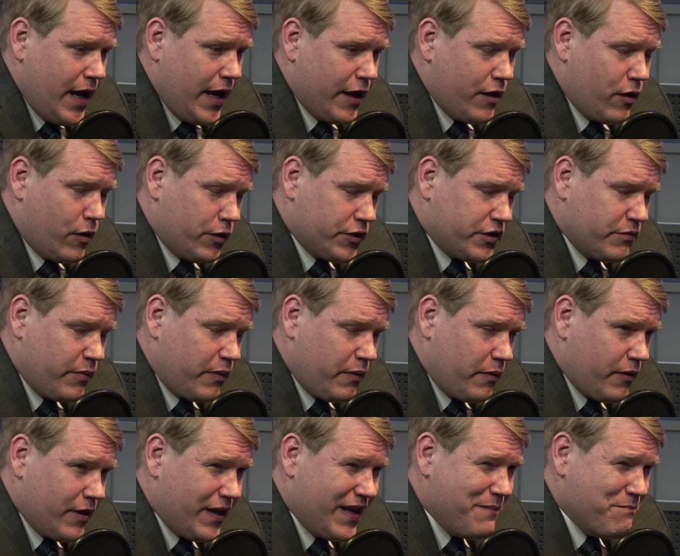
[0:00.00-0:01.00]
and
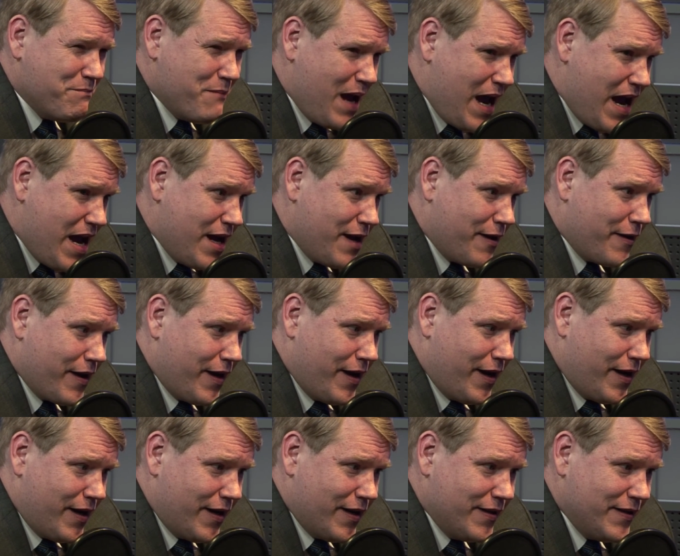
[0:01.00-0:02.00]
ultimately make
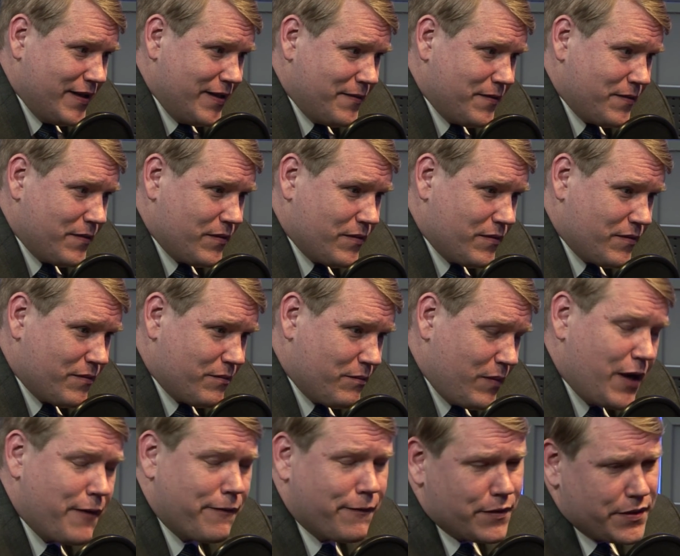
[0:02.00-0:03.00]

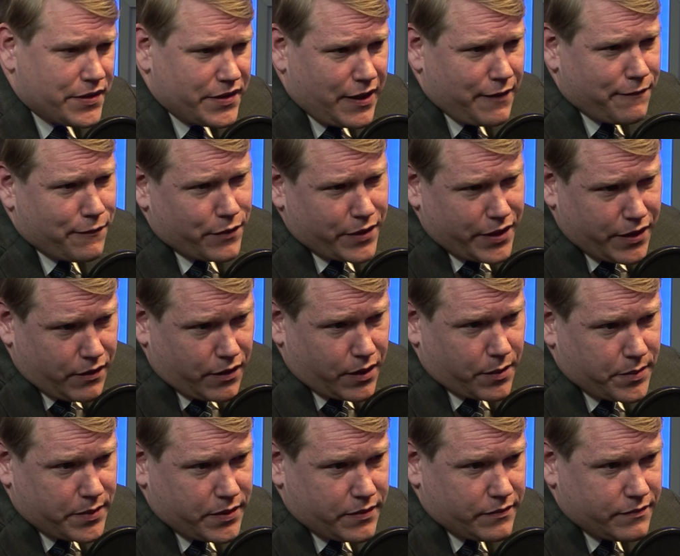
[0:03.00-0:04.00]
for a safer Europe.